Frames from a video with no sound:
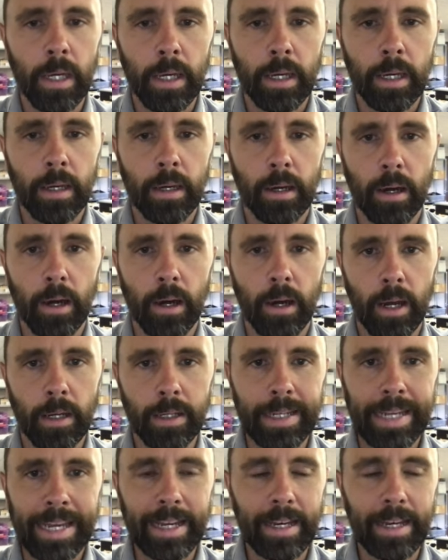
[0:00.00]
and
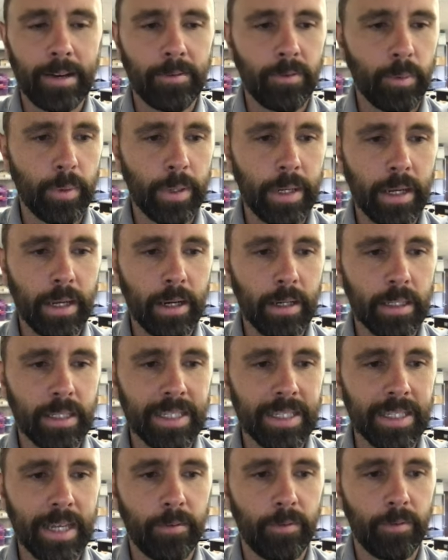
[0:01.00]
get everybody kind of
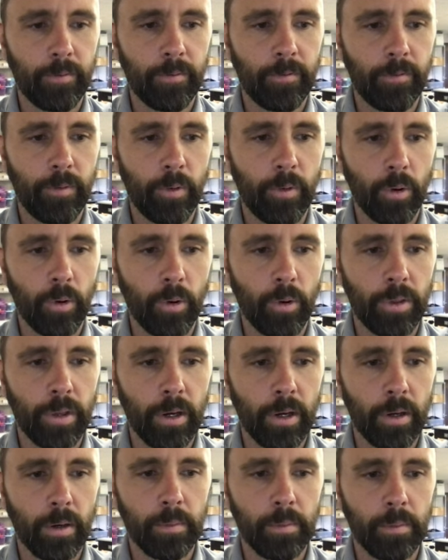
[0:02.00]
set for
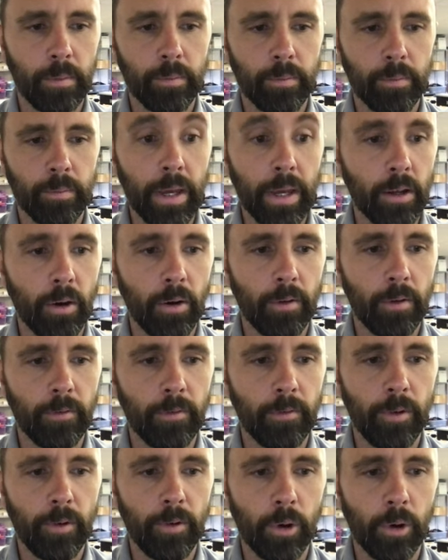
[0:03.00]
the plan going
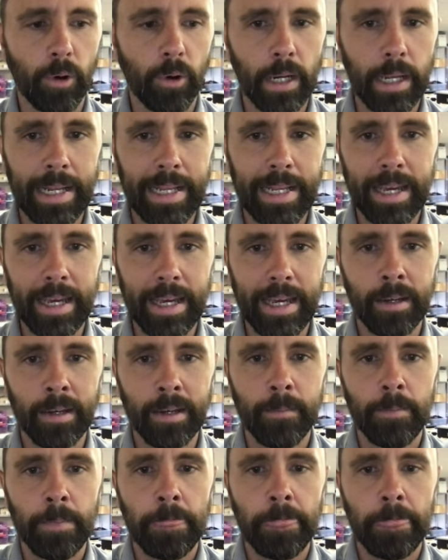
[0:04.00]
forward. And then
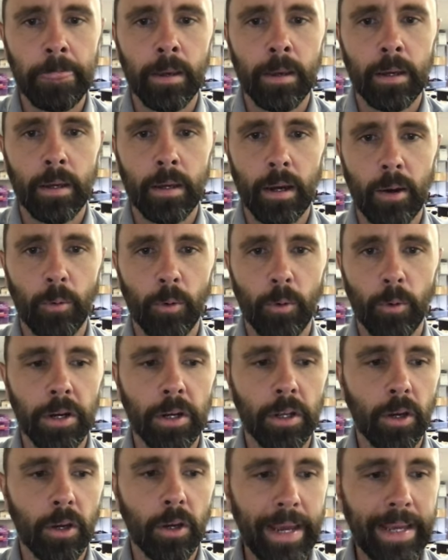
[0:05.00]
we're going to
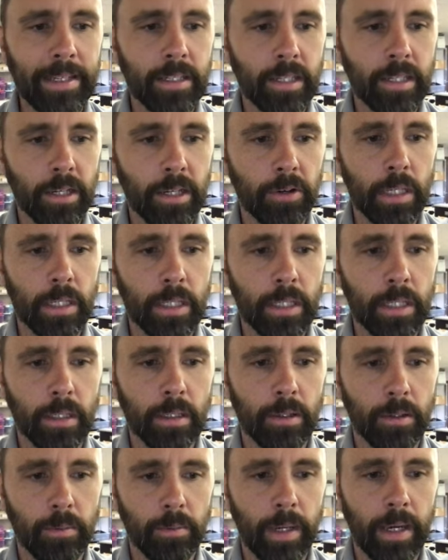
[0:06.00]
go asynchronous a
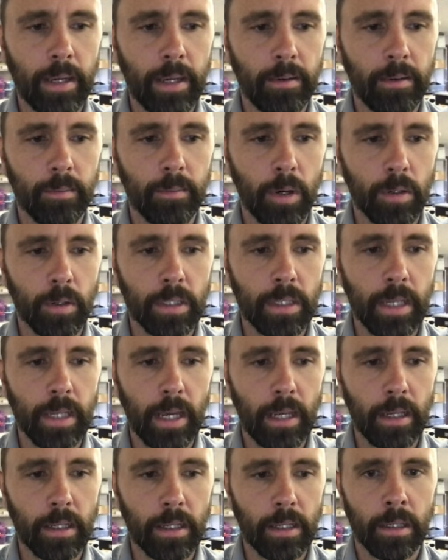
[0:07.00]
little bit most
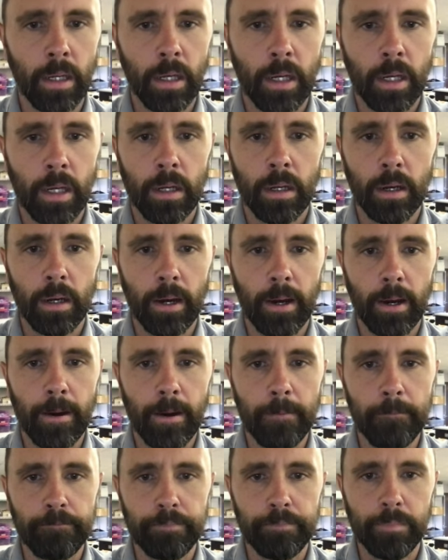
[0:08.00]
days.
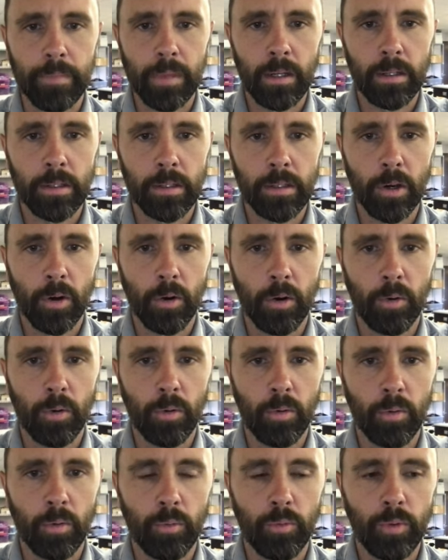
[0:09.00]
And
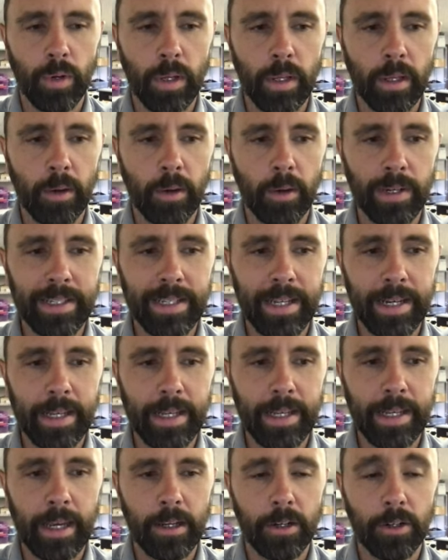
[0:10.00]
so really, I want to
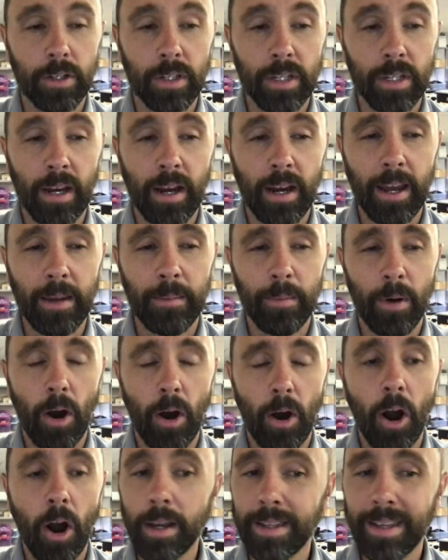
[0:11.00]
dedicate your time
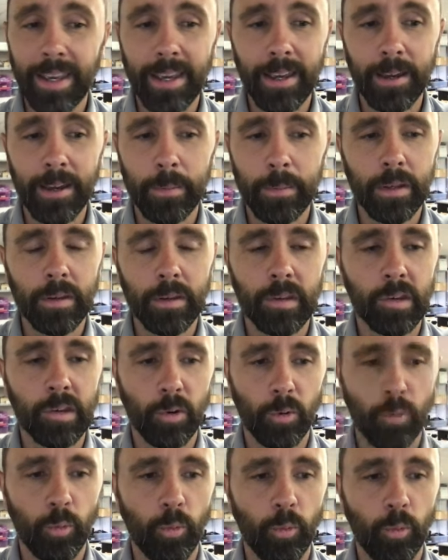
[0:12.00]
on campus to
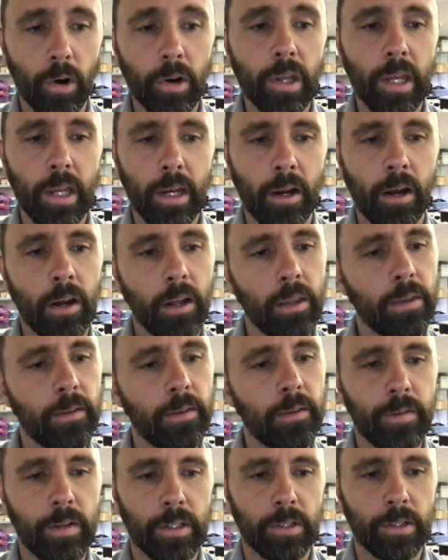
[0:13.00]
working on the
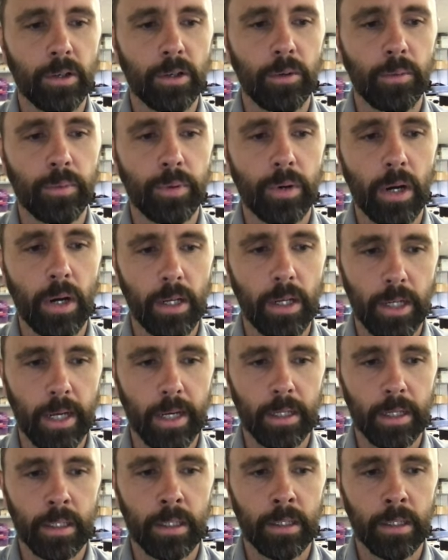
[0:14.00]
physical projects.